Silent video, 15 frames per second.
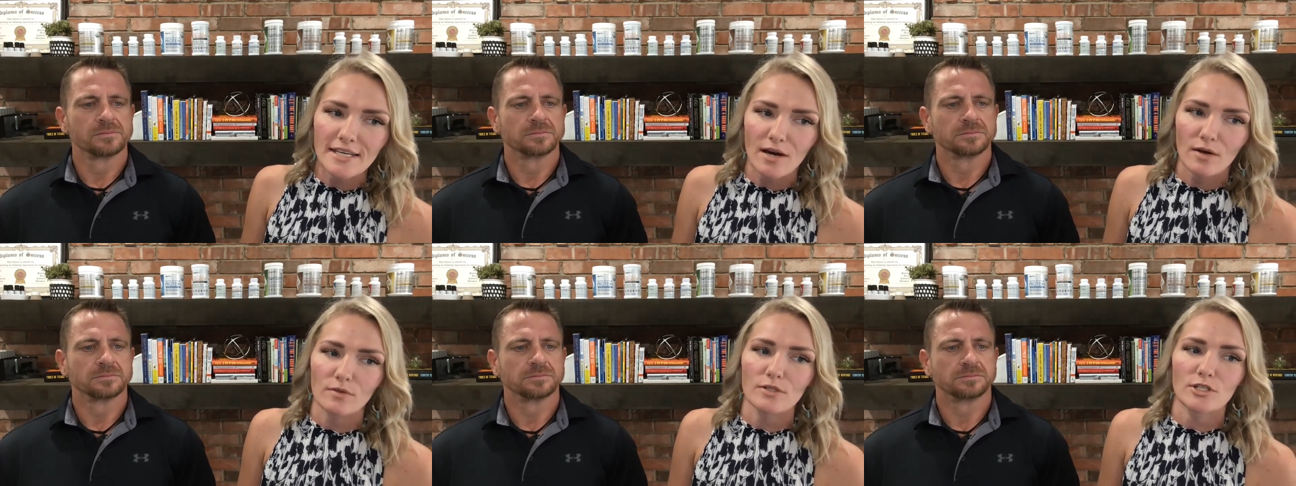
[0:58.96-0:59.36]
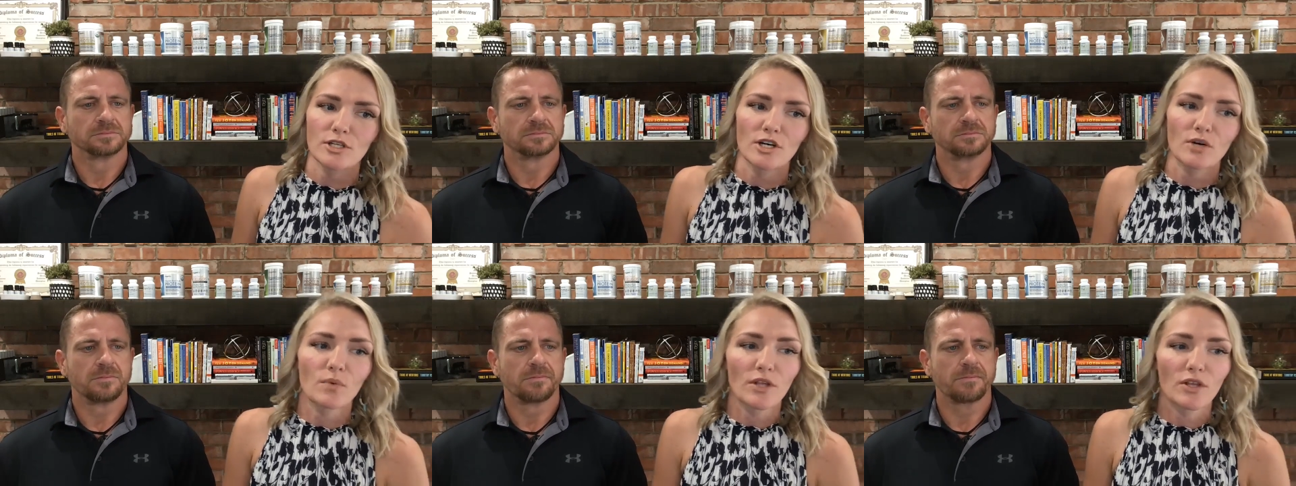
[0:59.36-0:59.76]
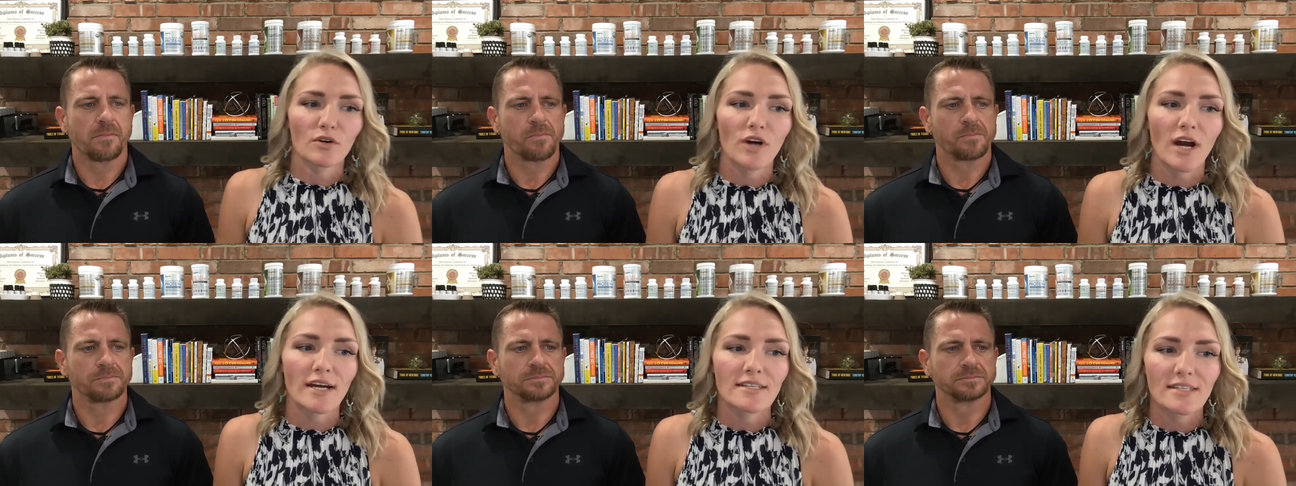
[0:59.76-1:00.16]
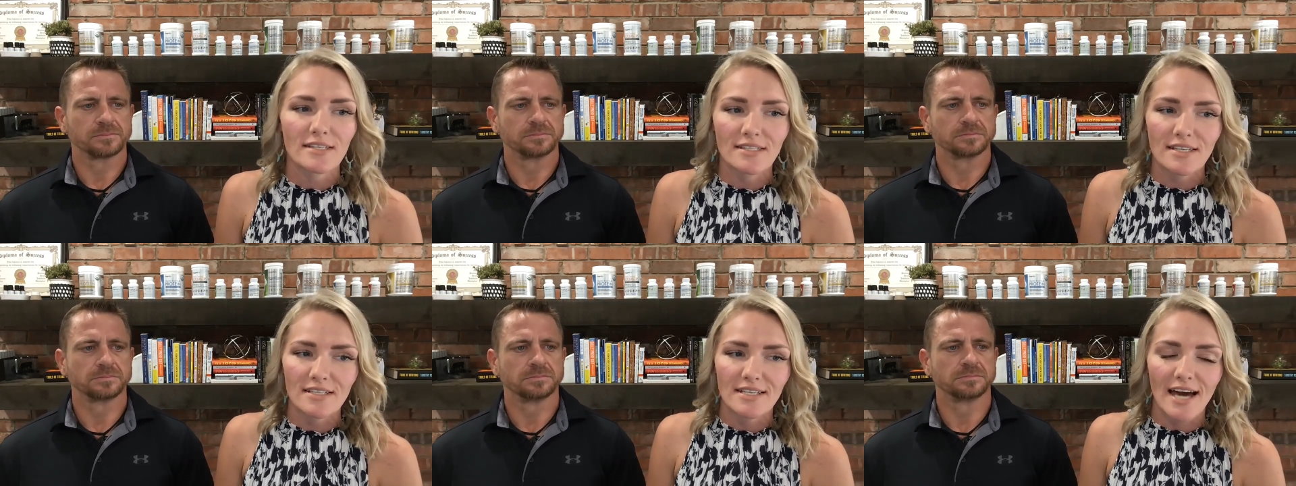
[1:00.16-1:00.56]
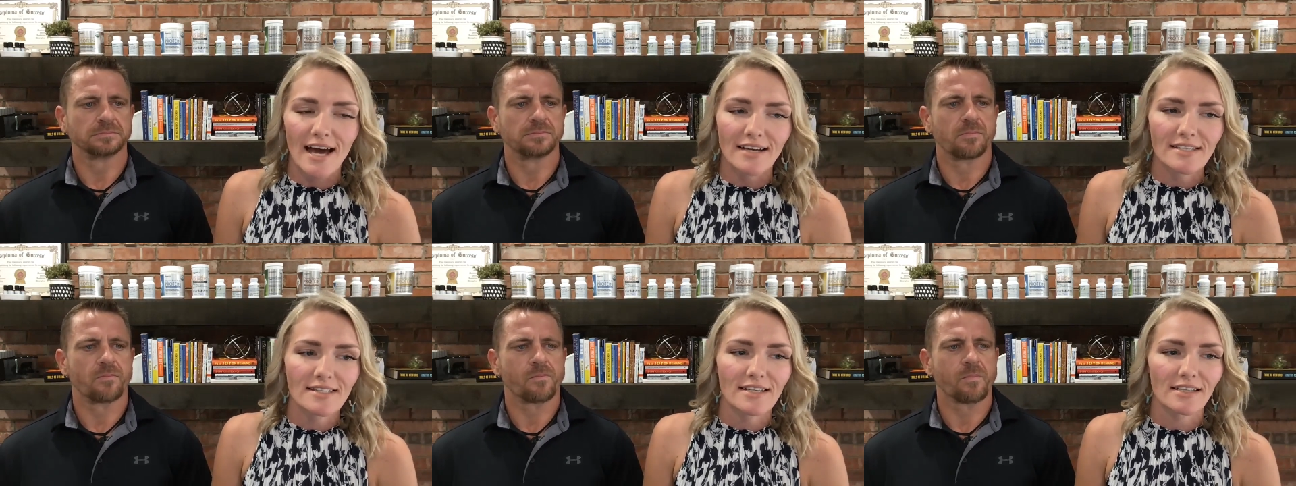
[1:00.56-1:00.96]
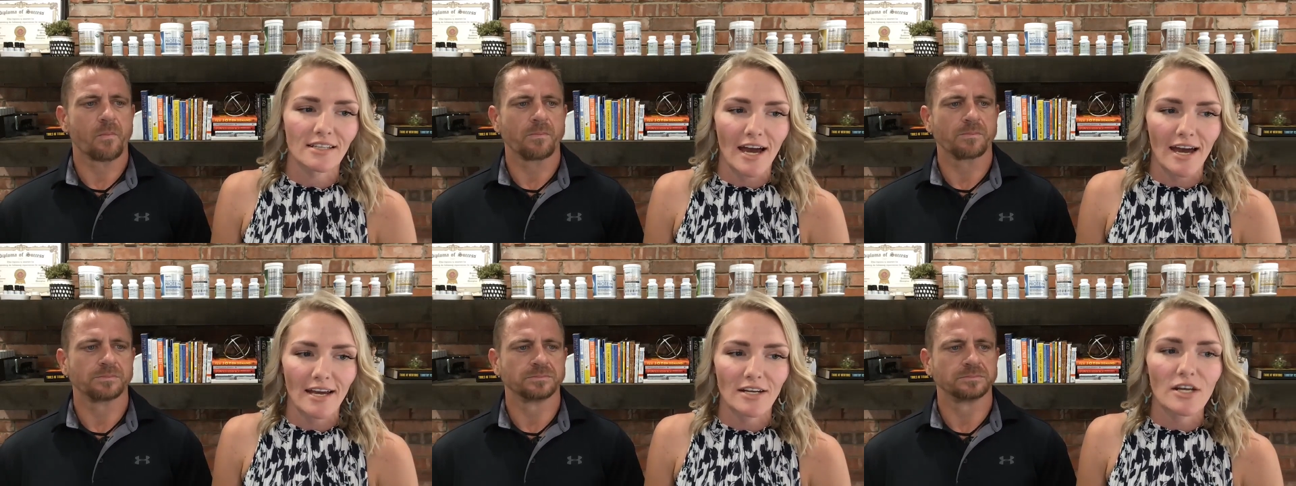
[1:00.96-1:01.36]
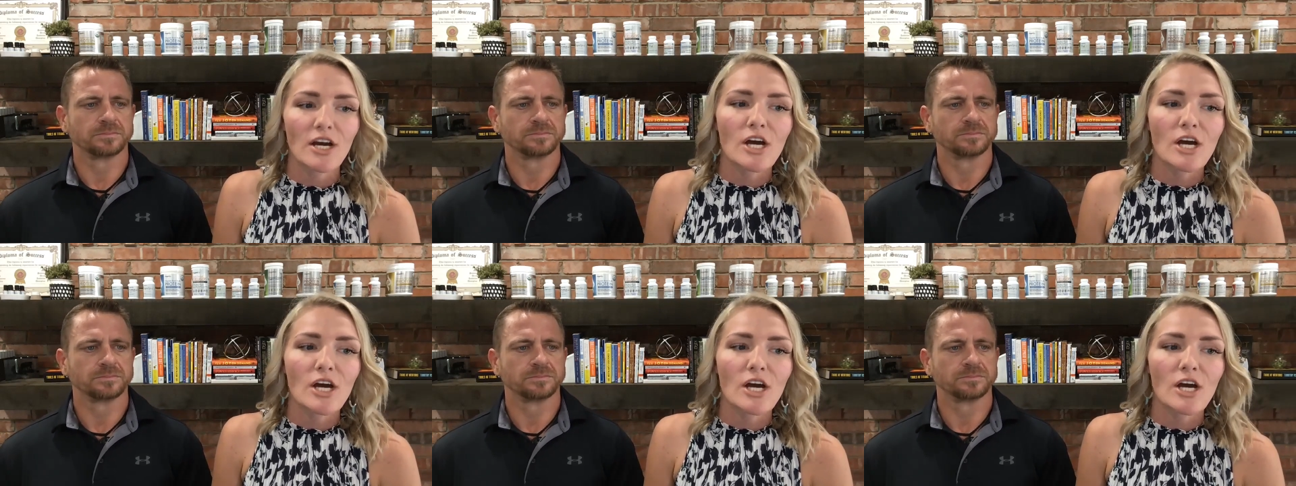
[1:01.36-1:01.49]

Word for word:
Speaker 1: counselor with Crisis Text Line.